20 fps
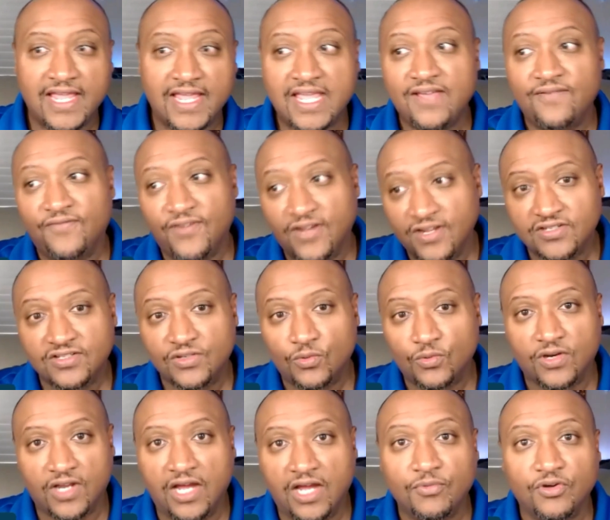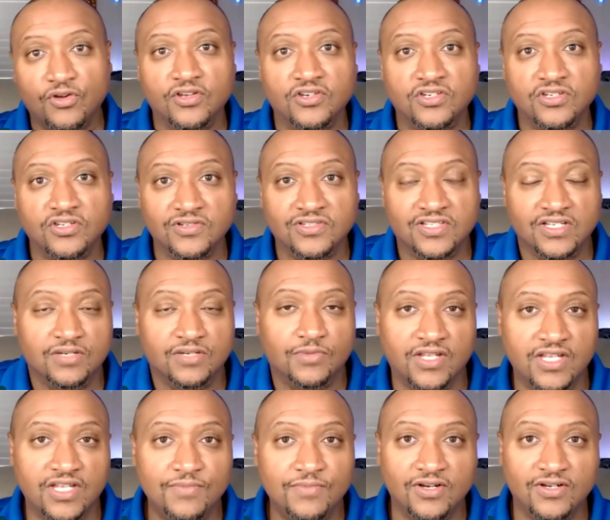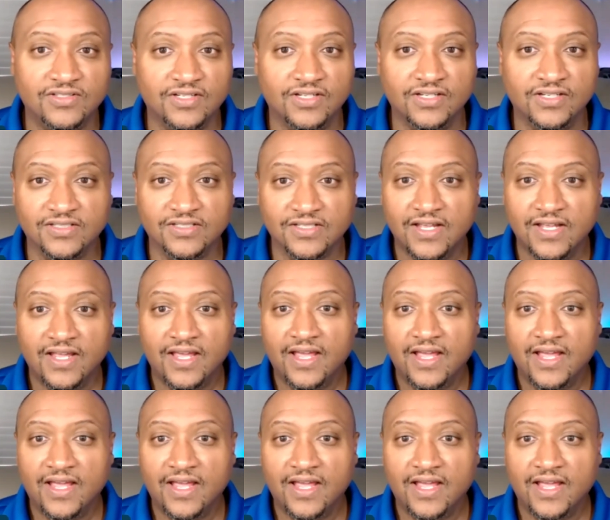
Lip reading: eventually what I'm going to do is send them an email that says,